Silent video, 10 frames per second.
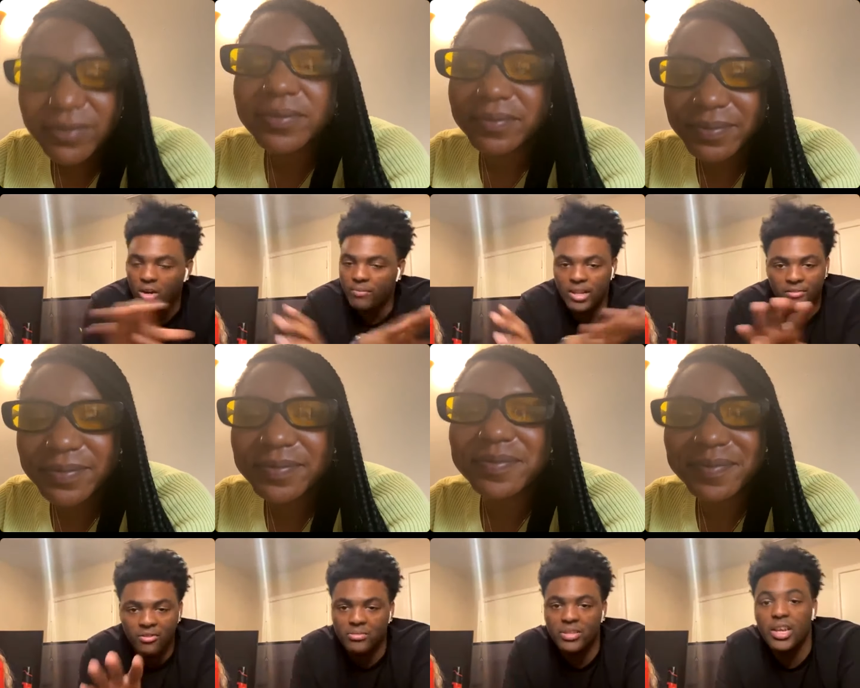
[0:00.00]

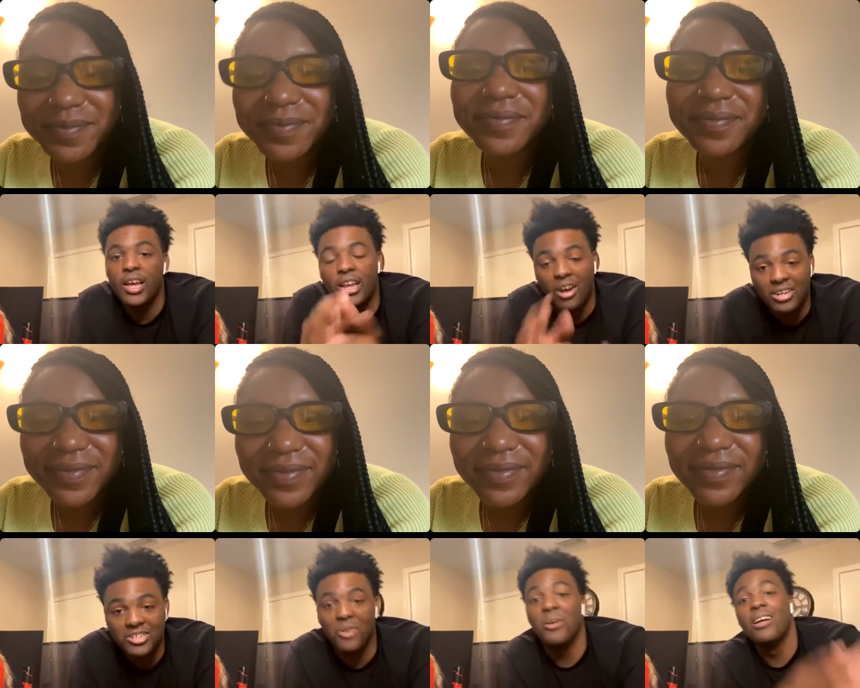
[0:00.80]
Speaker 1: platforms. And
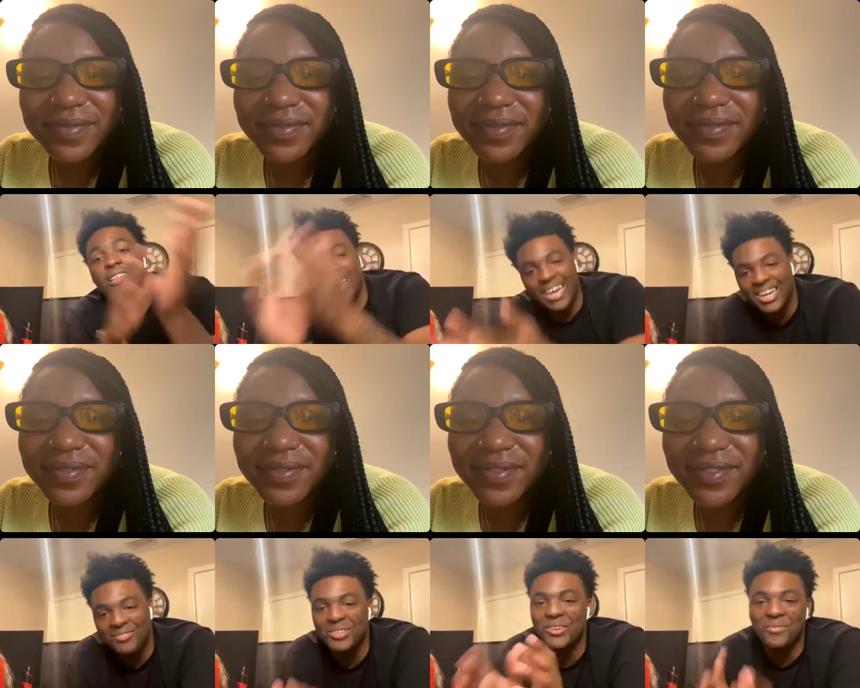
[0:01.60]
also, the last
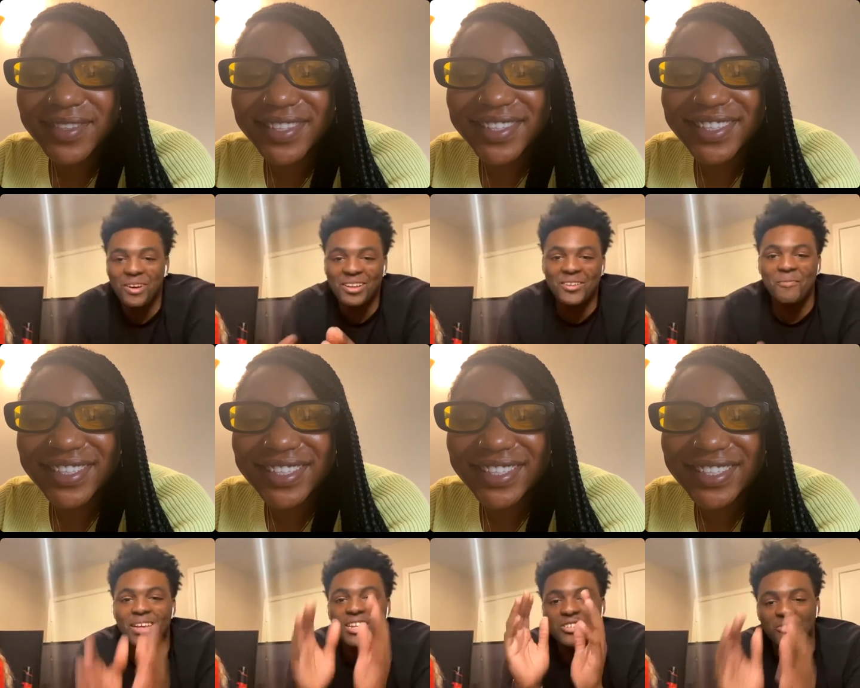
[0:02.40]
one, you can follow them
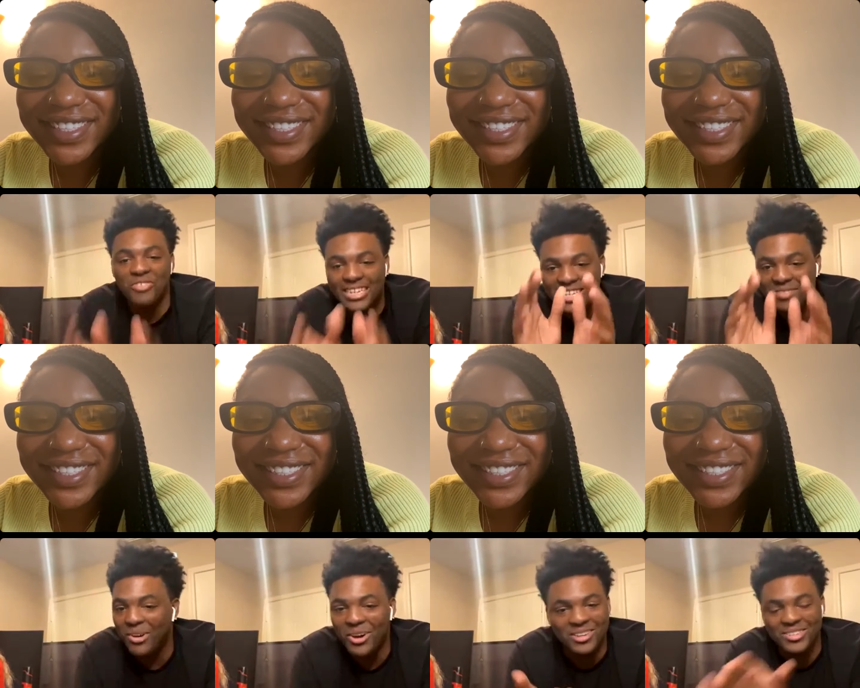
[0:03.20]
at Really
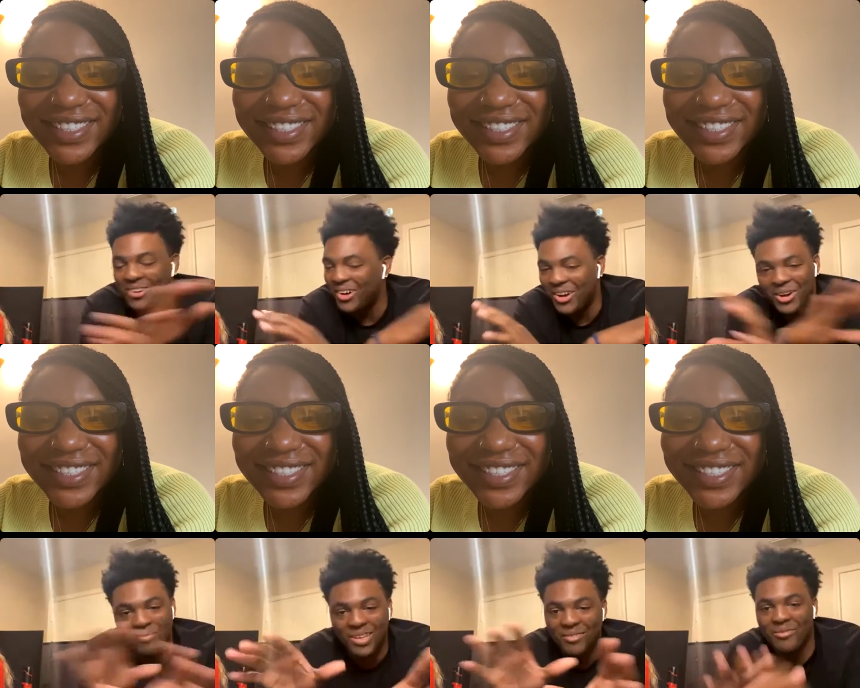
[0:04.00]
Smalls on all
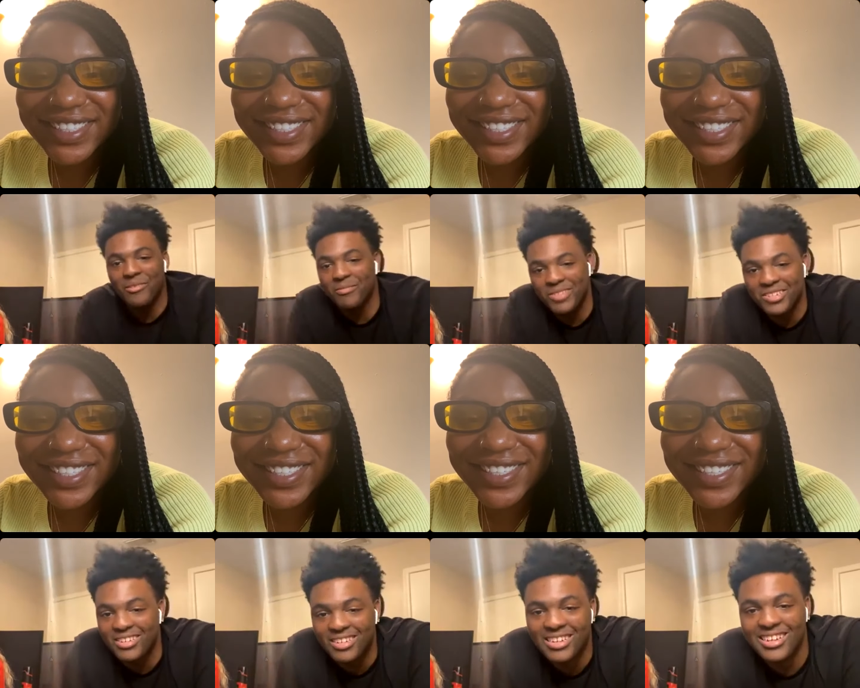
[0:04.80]
platforms. So,
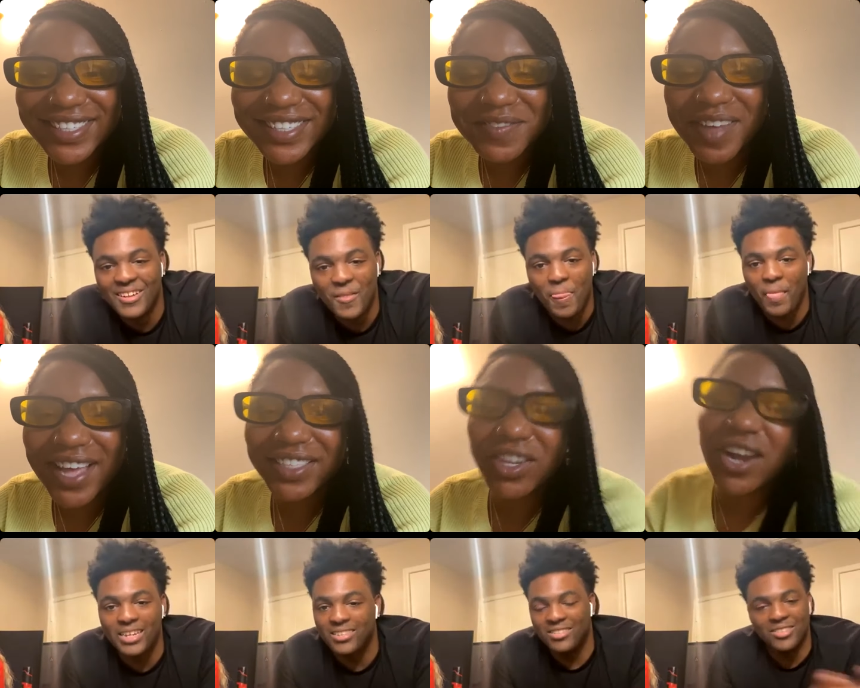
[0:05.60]

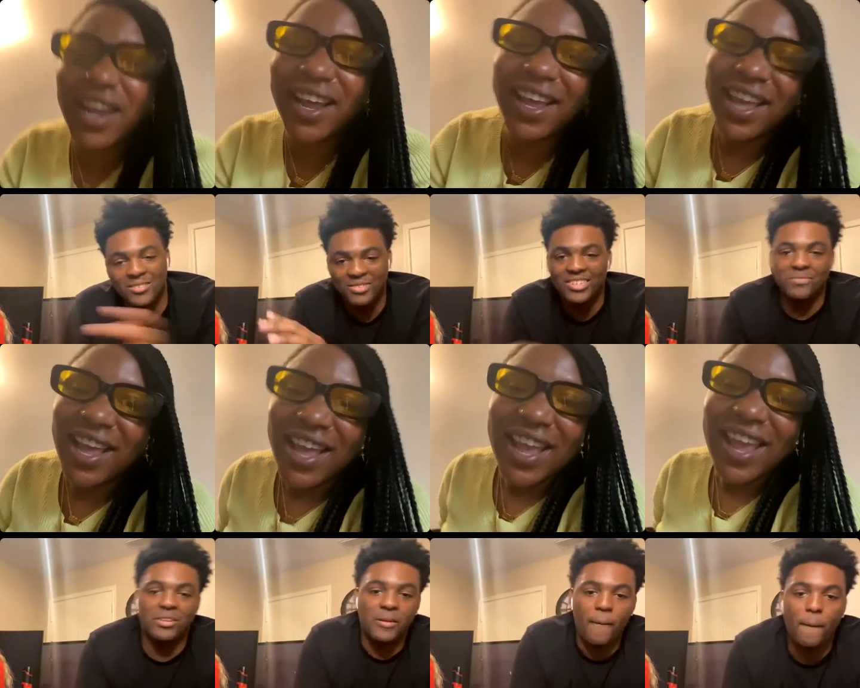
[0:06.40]
Speaker 2: thanks.
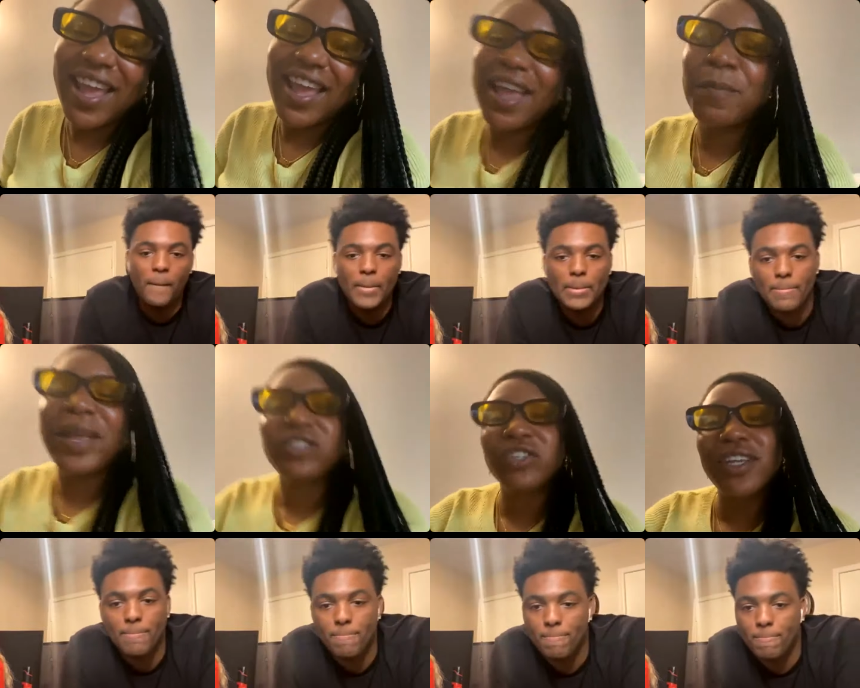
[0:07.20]
And
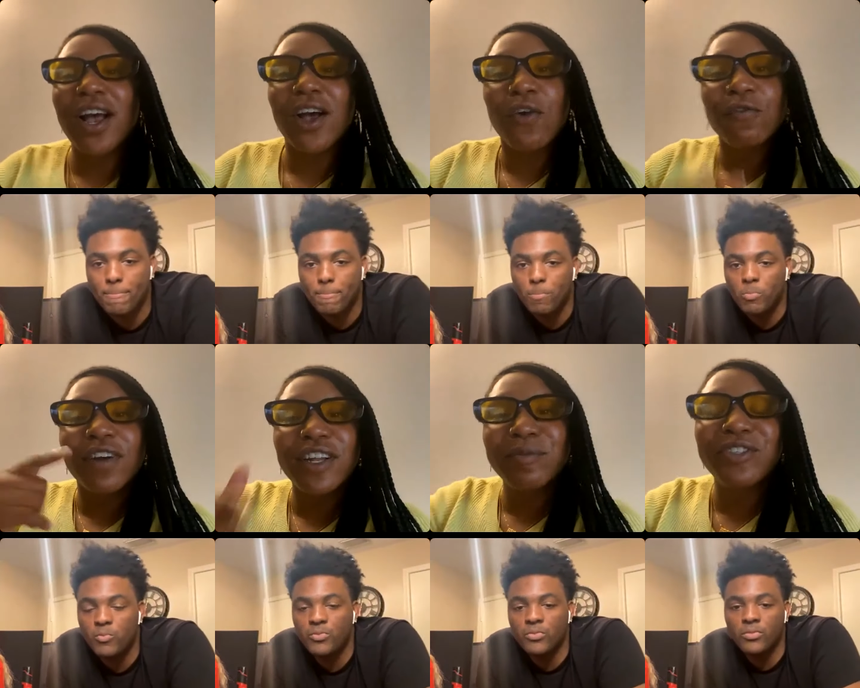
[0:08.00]
make sure y'all go
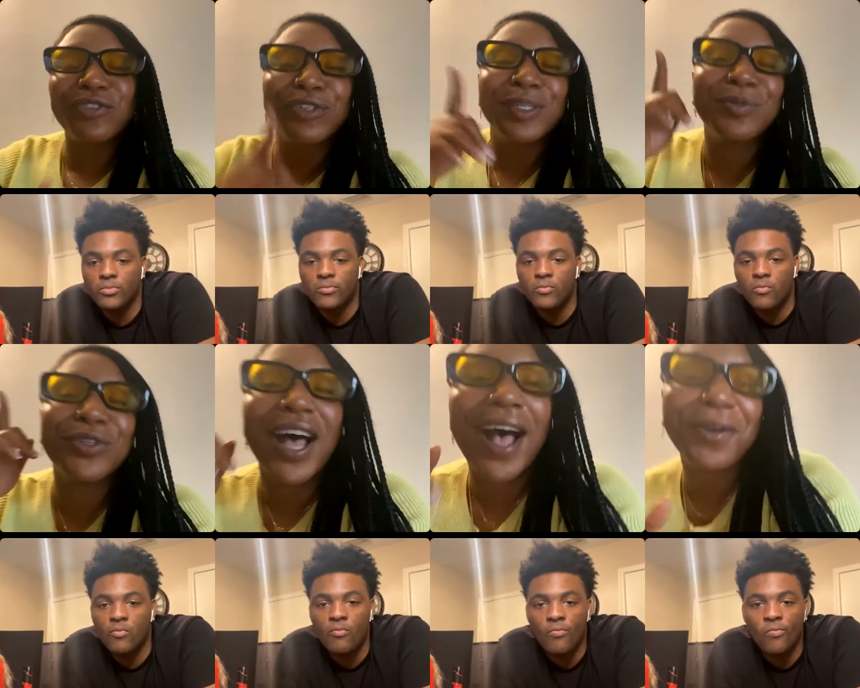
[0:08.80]
run up the streams
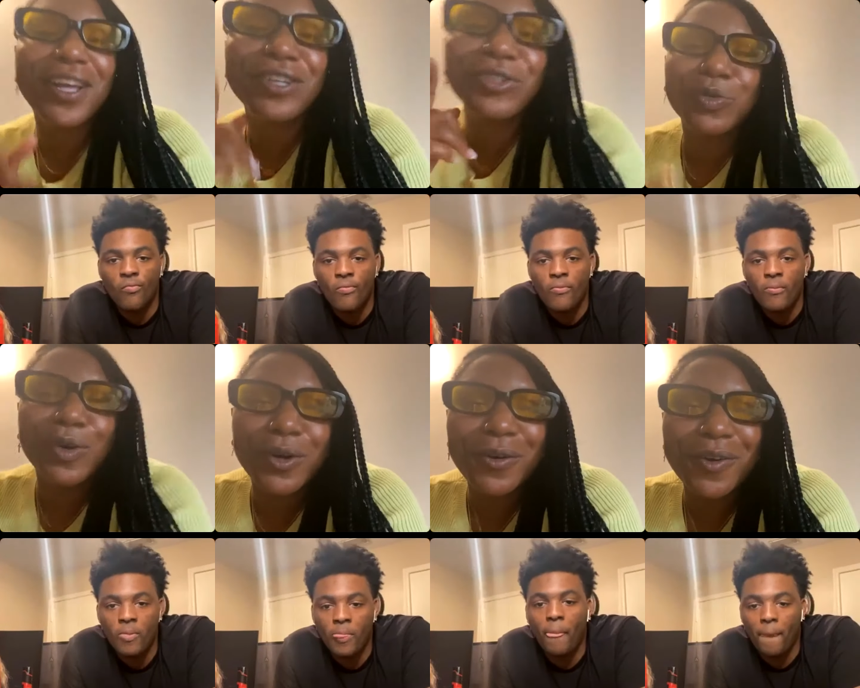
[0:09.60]
on Out of
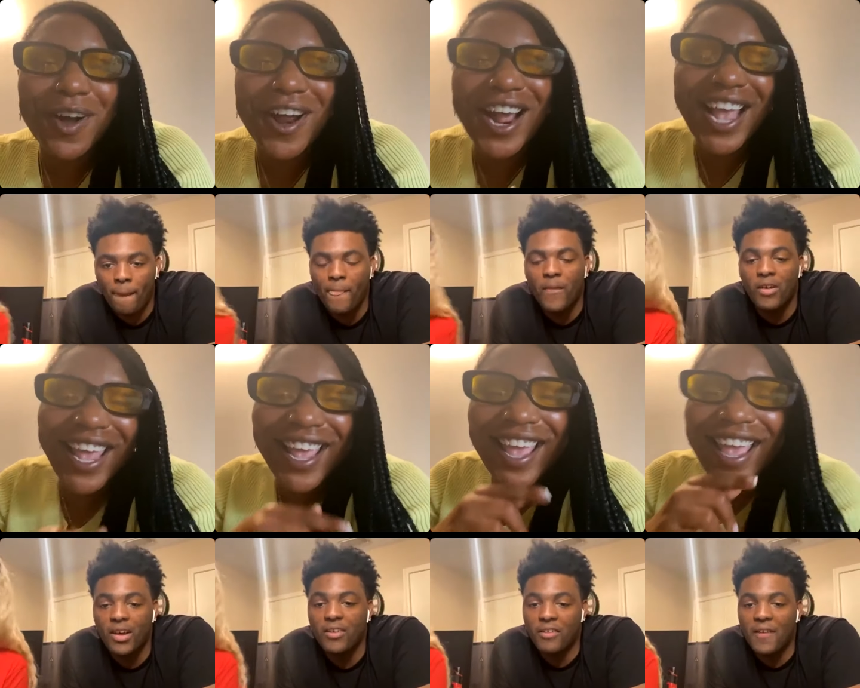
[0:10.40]
Control, all
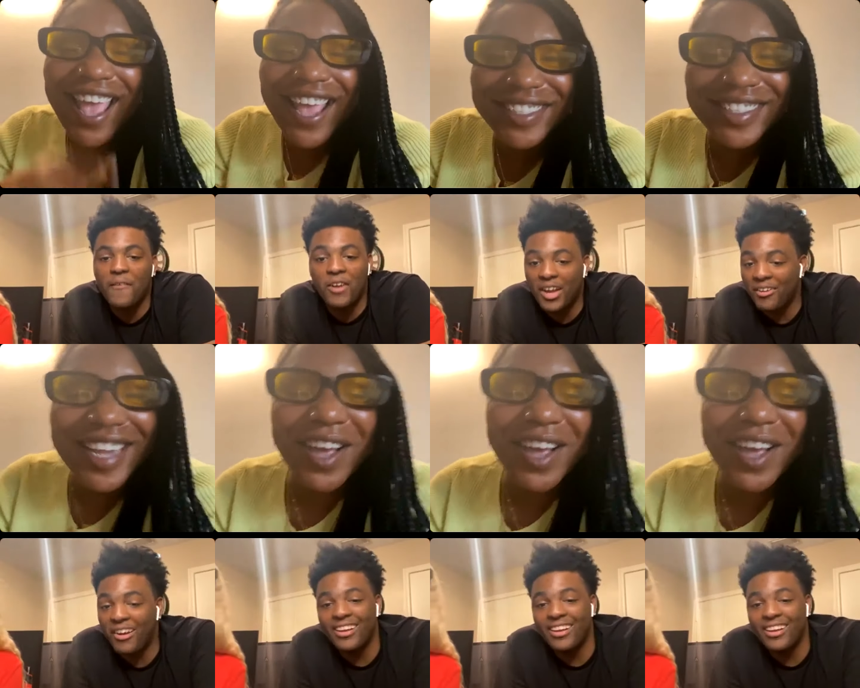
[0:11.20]
right? All right. It's,